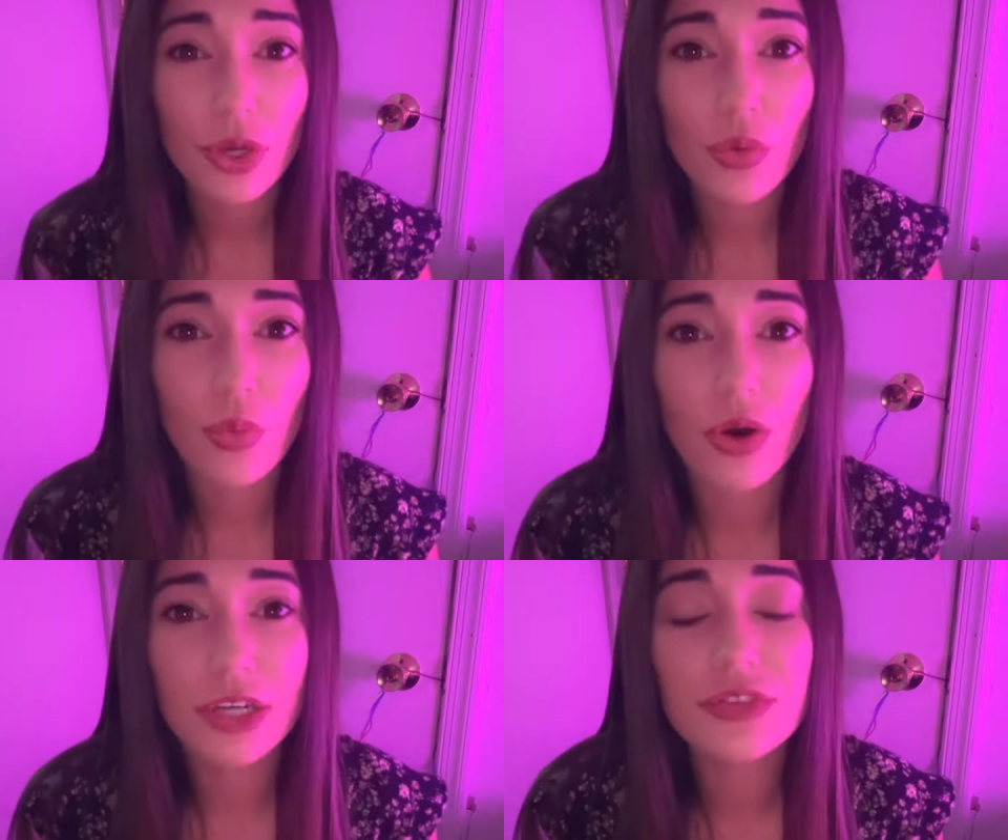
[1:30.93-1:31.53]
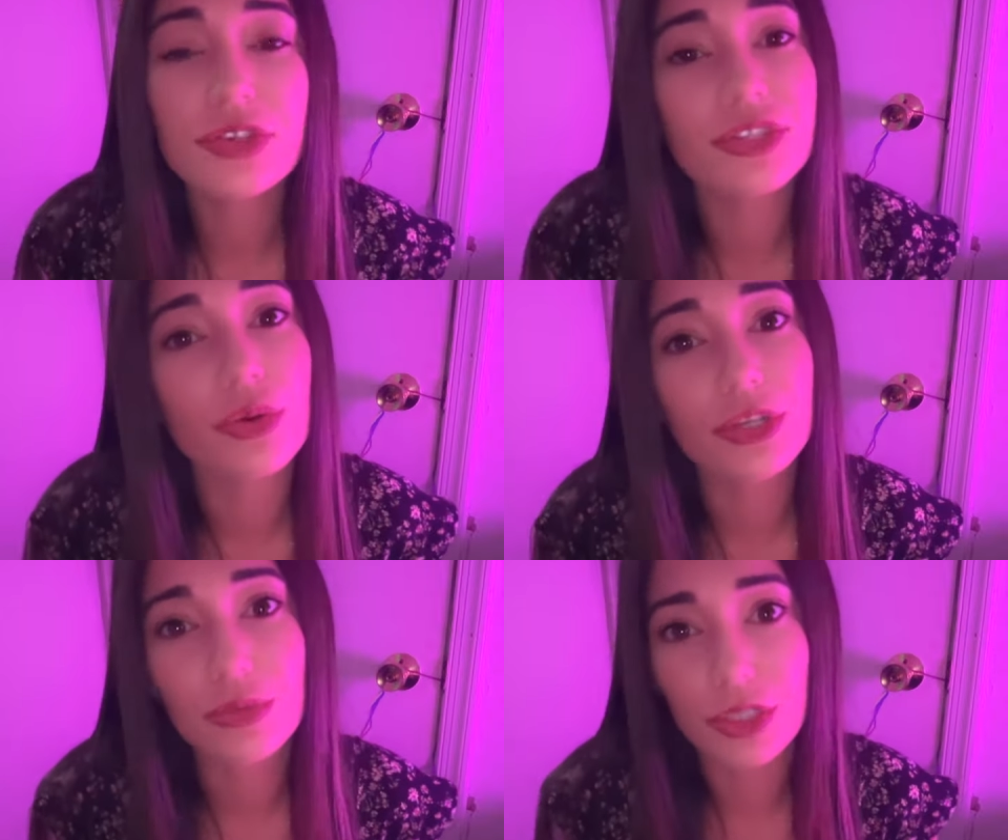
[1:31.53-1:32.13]
One, there's
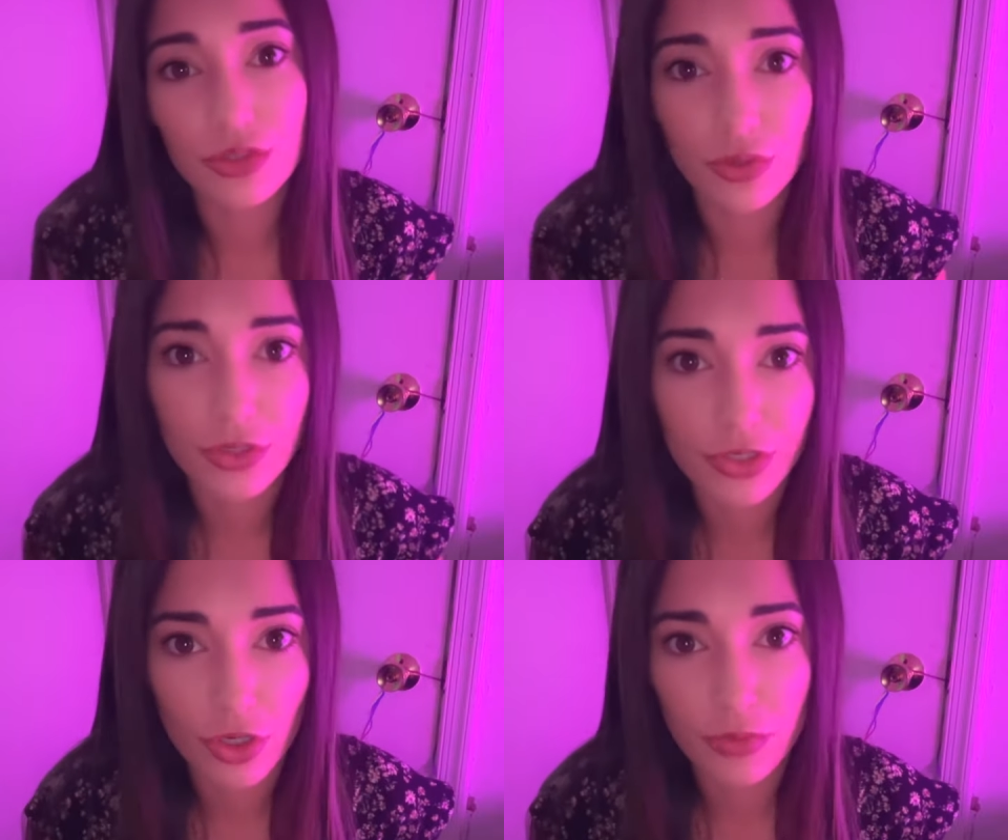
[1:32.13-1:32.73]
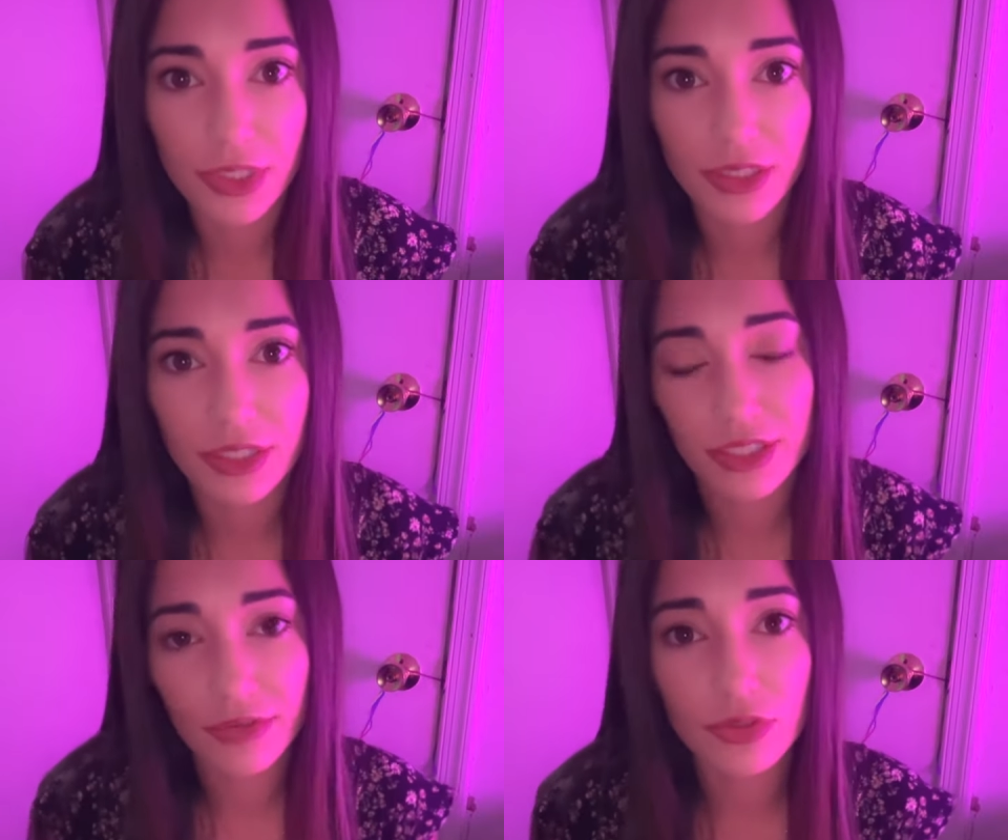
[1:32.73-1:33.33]
going to be doors opening. The
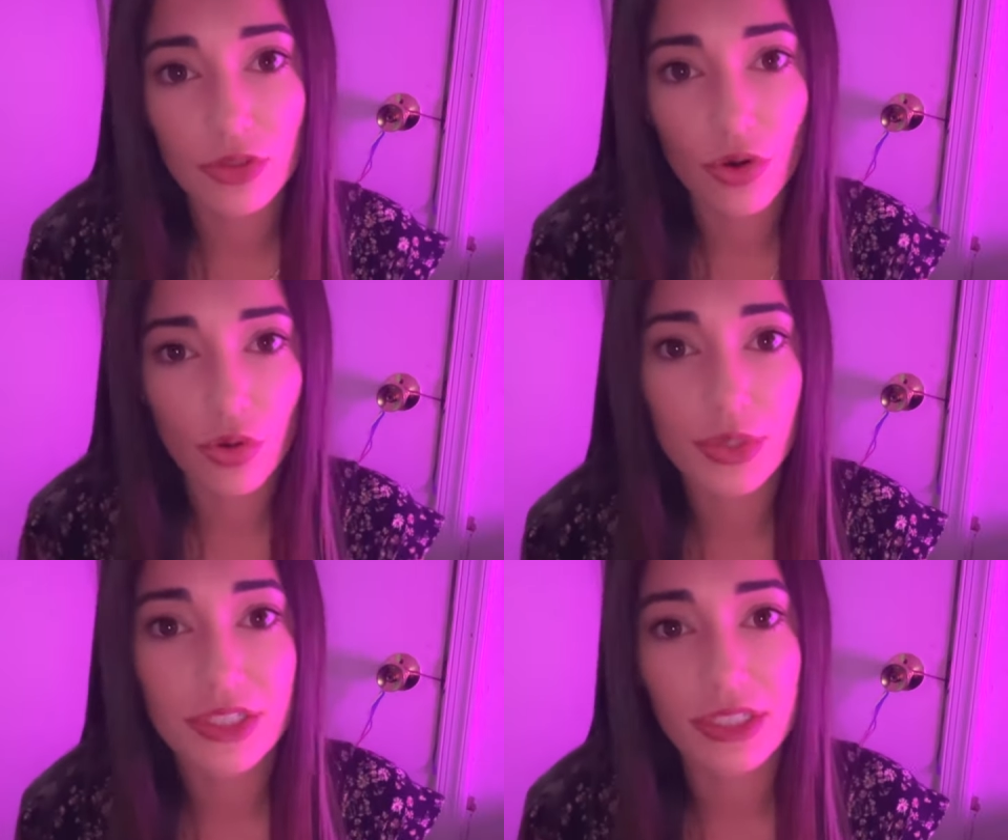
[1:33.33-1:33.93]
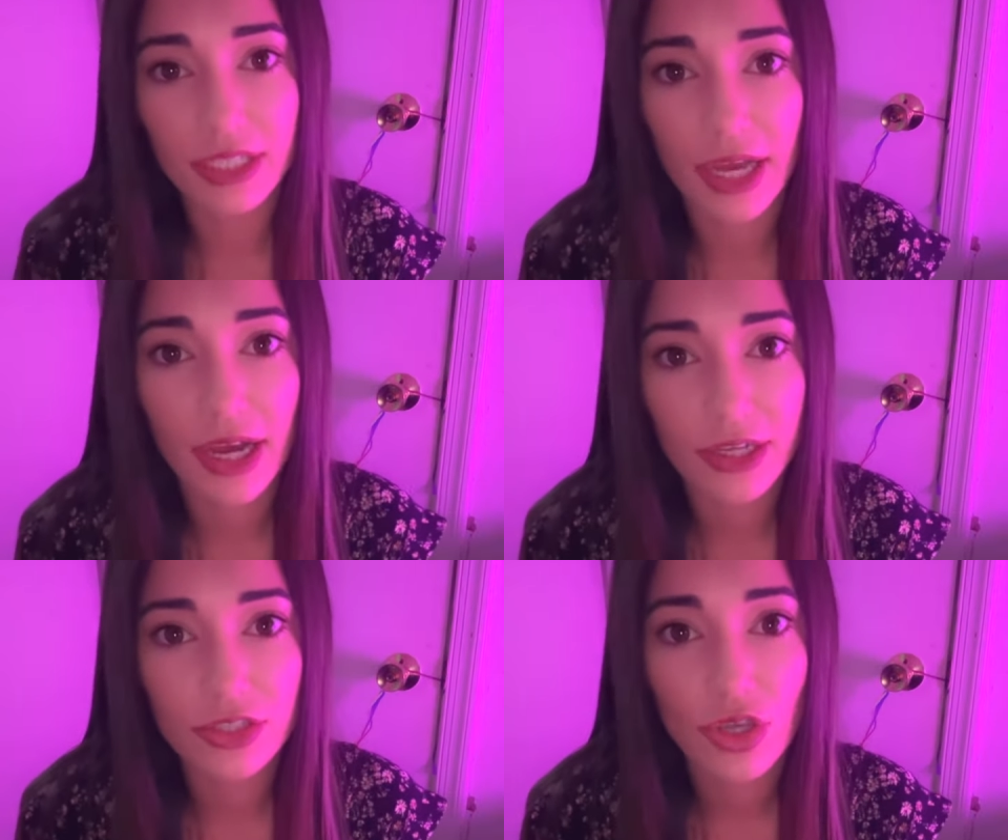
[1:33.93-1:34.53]
devil always
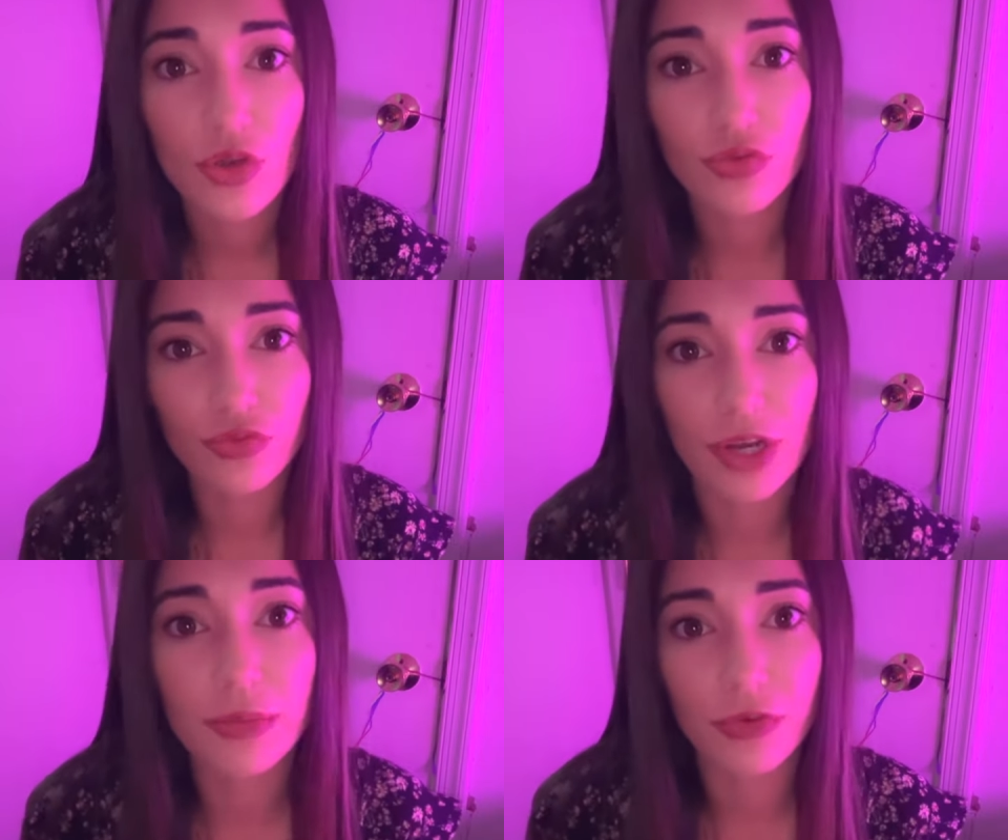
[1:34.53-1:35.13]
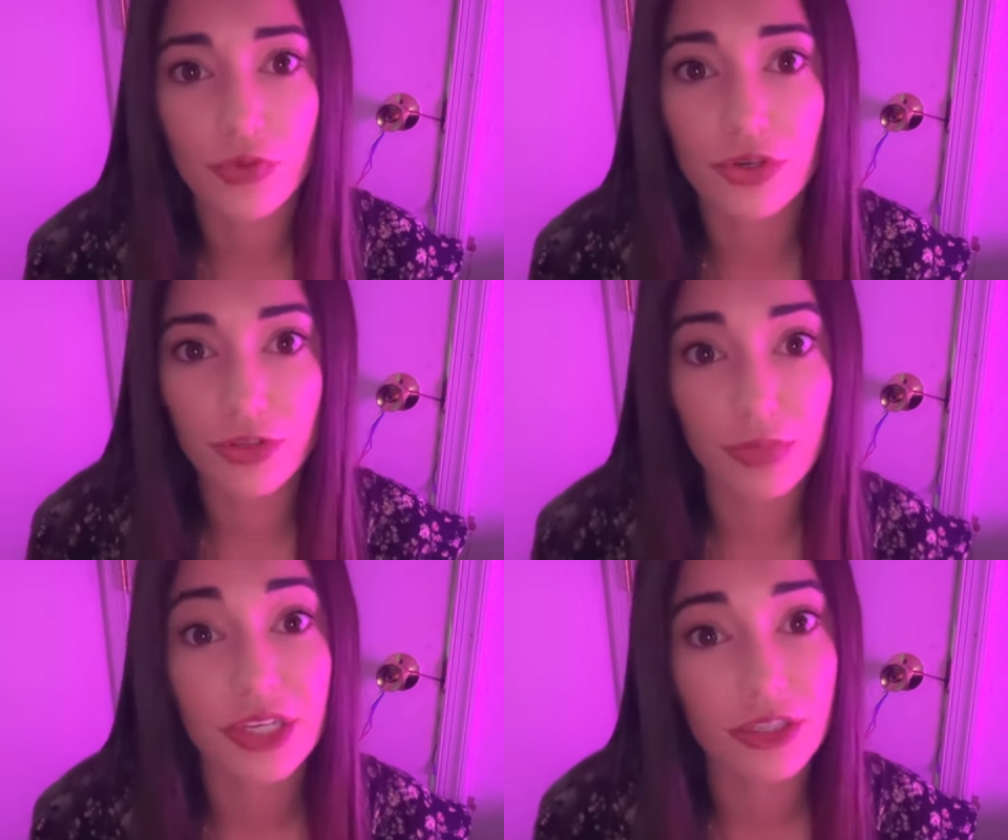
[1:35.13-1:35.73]
attacks right before the
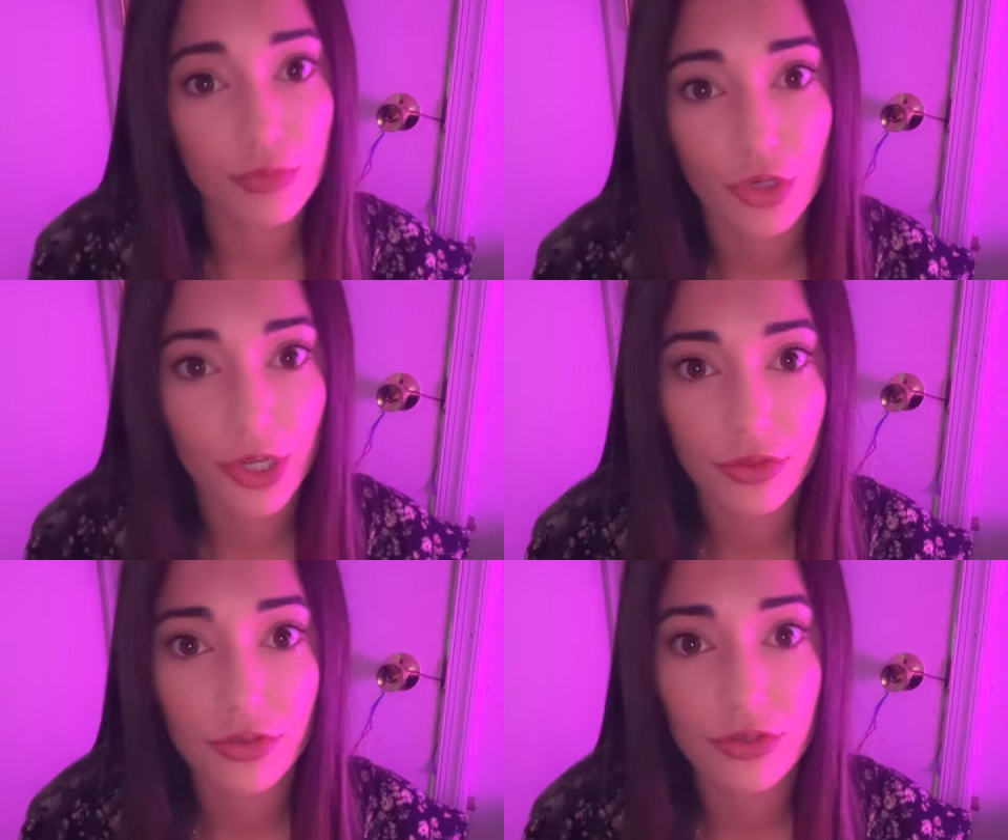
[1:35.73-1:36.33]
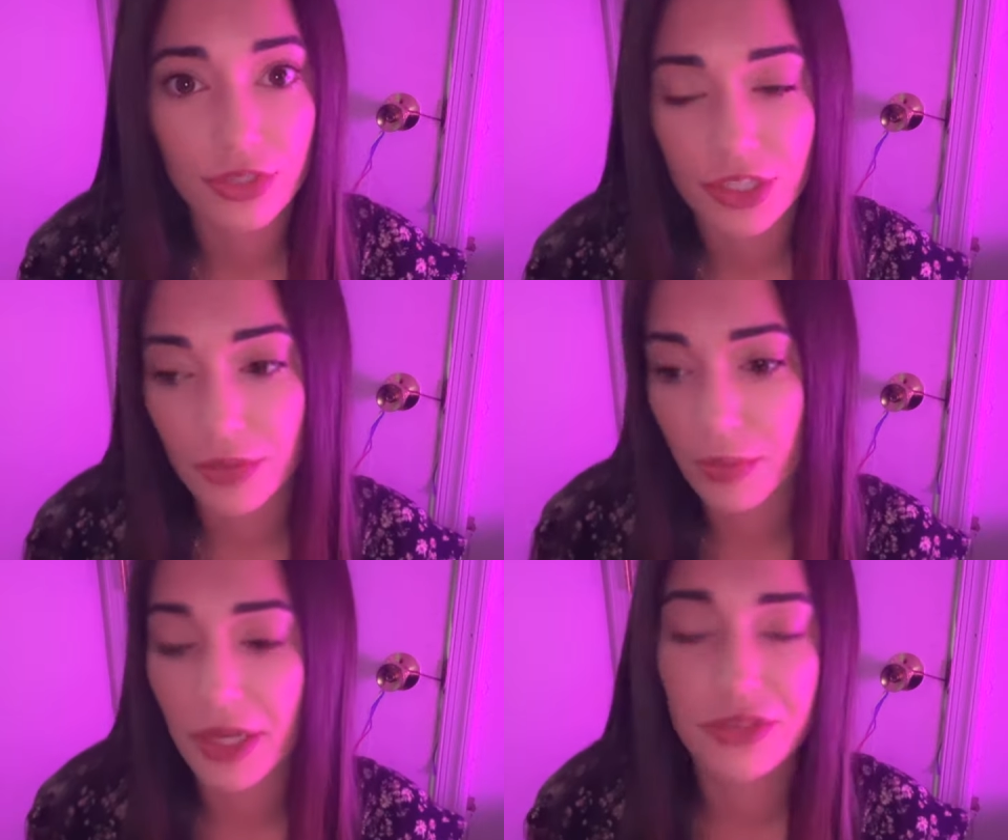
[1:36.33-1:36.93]
biggest breakthroughs and the
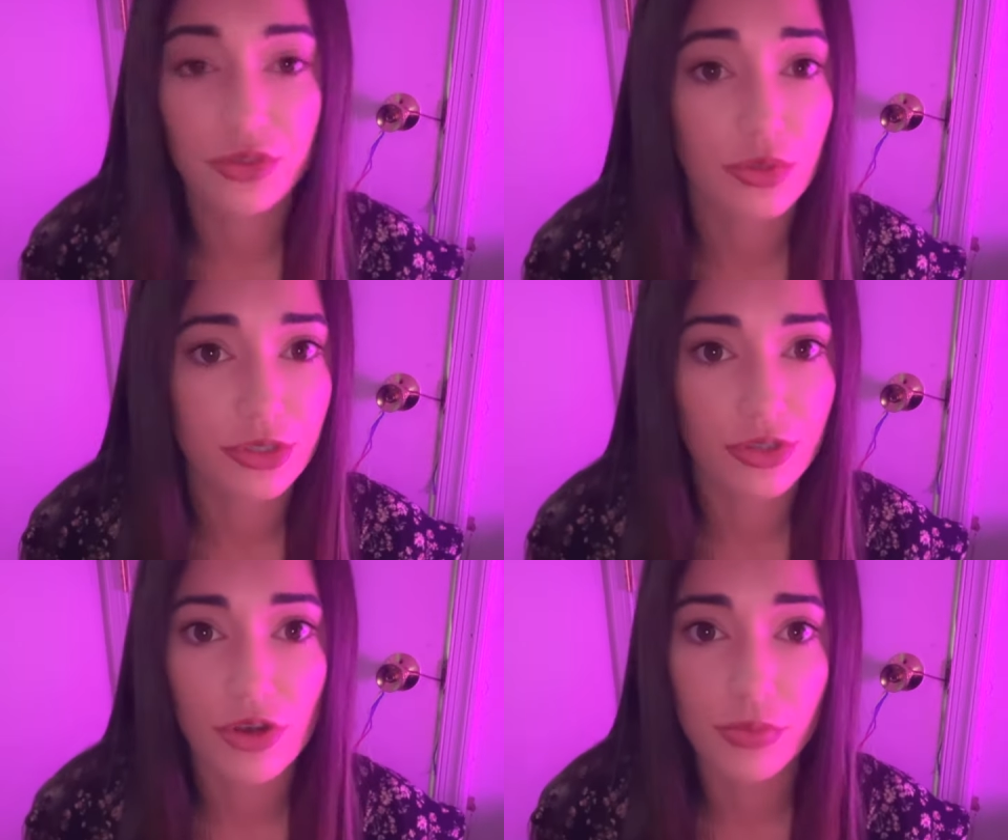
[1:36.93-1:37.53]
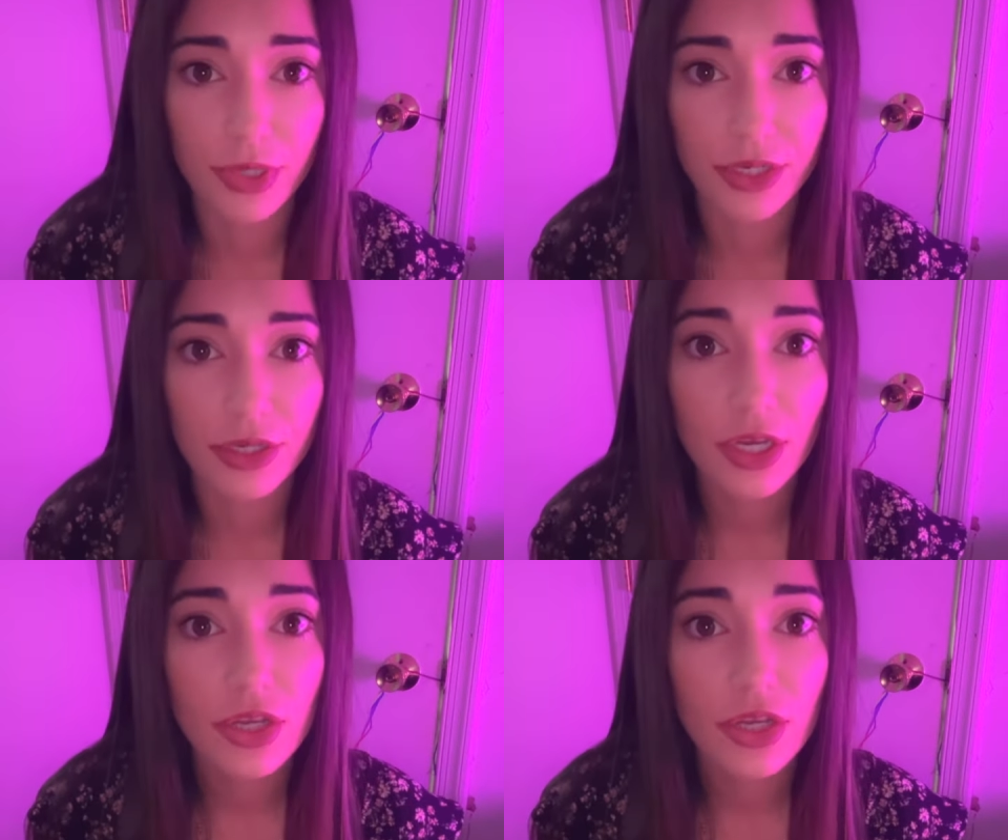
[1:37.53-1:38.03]
best doors open.